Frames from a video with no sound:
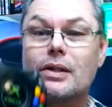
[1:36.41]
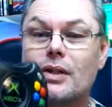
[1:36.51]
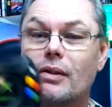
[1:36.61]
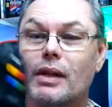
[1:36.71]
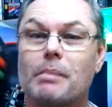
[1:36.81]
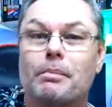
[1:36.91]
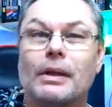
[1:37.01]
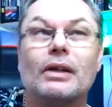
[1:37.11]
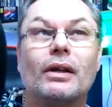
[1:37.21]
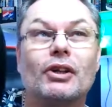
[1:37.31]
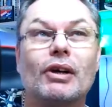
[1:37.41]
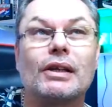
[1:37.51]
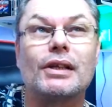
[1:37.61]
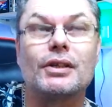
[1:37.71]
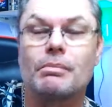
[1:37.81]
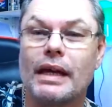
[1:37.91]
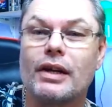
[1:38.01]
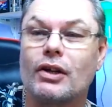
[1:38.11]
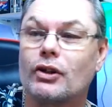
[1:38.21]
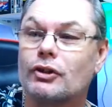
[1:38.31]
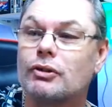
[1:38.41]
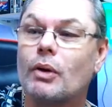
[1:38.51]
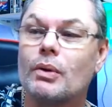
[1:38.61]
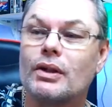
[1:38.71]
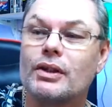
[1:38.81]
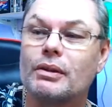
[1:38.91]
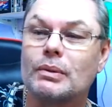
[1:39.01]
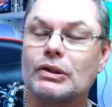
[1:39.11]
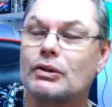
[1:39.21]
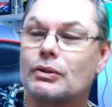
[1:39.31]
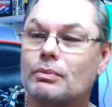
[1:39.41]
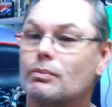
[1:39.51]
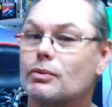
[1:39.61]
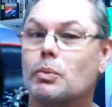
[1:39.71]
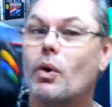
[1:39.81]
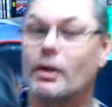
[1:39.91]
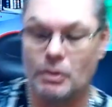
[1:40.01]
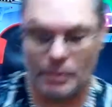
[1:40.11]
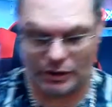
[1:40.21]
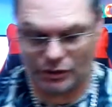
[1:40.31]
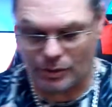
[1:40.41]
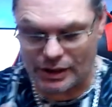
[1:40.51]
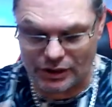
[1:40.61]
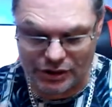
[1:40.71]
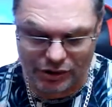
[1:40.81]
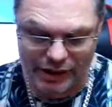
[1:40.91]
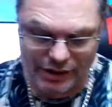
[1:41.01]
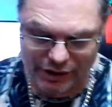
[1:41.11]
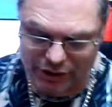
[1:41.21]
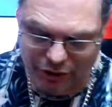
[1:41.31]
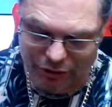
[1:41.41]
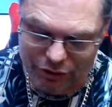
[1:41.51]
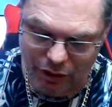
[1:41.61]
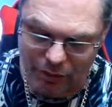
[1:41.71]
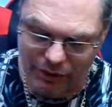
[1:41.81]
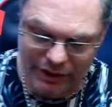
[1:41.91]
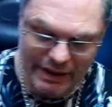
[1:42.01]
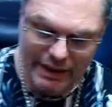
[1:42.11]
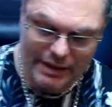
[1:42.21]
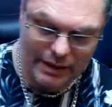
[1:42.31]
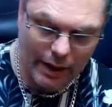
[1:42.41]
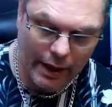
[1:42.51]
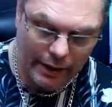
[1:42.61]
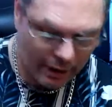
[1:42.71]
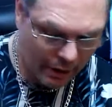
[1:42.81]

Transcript: so they decided to make a controller that was almost twice the size of this controller as it is today.